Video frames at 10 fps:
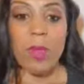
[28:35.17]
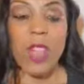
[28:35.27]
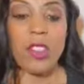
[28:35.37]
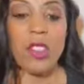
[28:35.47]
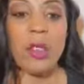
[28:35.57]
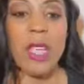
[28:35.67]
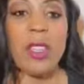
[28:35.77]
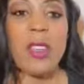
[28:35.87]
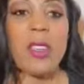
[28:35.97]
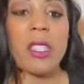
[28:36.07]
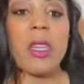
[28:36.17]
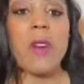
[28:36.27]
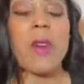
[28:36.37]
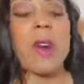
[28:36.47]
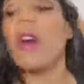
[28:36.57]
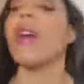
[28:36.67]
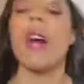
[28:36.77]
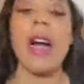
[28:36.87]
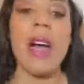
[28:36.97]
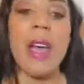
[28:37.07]
That's you telling yourself, oh,
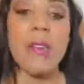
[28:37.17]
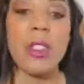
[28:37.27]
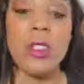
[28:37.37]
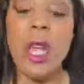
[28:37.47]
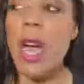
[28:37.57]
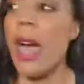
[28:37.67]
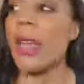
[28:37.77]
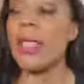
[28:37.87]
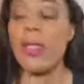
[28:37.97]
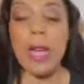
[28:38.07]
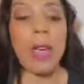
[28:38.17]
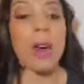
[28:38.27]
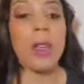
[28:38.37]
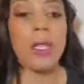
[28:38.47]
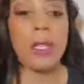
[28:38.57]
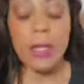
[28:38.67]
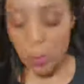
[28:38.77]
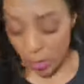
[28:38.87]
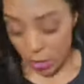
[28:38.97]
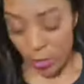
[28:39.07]
I have, I still got all this
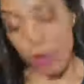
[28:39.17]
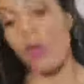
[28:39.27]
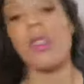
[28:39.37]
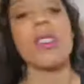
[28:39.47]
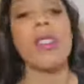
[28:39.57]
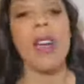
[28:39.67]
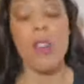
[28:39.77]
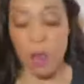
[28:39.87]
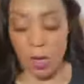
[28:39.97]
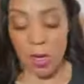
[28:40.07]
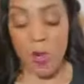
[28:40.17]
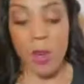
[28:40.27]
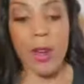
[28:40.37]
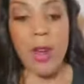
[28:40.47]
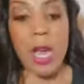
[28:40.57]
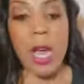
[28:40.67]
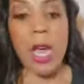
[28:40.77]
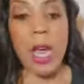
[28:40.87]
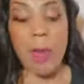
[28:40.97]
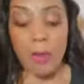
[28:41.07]
stomach to lose. It's not going anywhere.
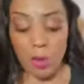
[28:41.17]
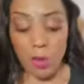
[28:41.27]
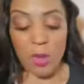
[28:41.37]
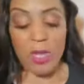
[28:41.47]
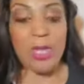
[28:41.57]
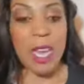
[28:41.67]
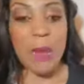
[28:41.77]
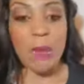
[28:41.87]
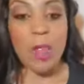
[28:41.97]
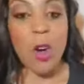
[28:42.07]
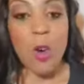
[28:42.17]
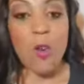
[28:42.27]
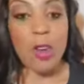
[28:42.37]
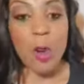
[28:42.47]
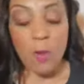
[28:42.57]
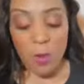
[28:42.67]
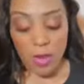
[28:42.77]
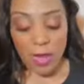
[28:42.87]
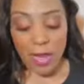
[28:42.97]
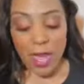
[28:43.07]
I've been doing the same thing over and over
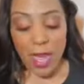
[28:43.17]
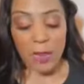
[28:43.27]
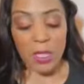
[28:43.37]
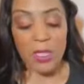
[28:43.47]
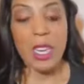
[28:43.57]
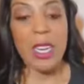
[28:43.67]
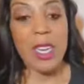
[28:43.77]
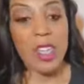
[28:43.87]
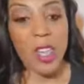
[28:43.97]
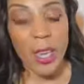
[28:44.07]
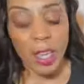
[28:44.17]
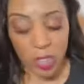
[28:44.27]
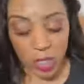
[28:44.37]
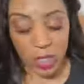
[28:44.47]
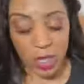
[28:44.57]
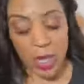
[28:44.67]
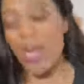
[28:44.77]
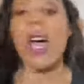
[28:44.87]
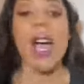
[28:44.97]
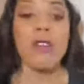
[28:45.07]
again. I haven't seen any changes.
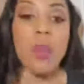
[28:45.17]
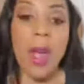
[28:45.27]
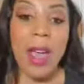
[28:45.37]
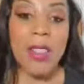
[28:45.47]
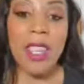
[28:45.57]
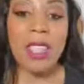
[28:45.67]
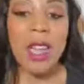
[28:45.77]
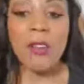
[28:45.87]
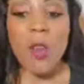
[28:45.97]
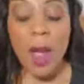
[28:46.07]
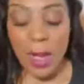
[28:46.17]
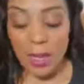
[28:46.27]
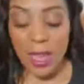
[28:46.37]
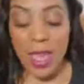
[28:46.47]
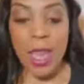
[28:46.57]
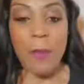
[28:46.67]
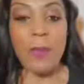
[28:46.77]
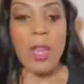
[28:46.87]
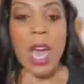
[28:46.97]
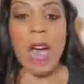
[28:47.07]
I've tried this, I've tried that.
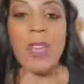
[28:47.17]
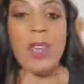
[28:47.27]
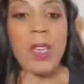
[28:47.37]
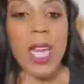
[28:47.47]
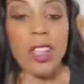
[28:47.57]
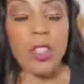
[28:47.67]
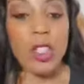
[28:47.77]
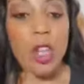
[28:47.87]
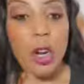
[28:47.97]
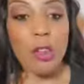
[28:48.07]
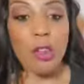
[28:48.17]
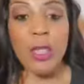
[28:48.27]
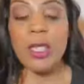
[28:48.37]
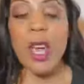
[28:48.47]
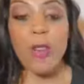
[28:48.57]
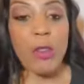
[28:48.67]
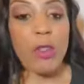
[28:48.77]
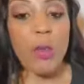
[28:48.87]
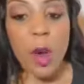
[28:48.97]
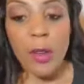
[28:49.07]
I've even gotten surgery and nothing
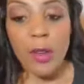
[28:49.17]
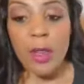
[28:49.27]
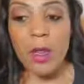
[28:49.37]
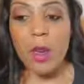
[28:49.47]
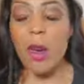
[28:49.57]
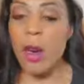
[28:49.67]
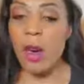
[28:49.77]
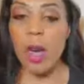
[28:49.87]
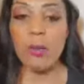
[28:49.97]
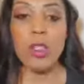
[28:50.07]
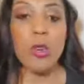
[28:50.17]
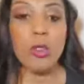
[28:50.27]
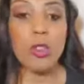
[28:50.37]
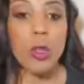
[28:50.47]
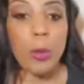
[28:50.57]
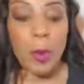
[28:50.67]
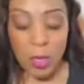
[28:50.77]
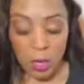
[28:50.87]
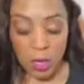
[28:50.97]
is working. Oh, I'm so stupid.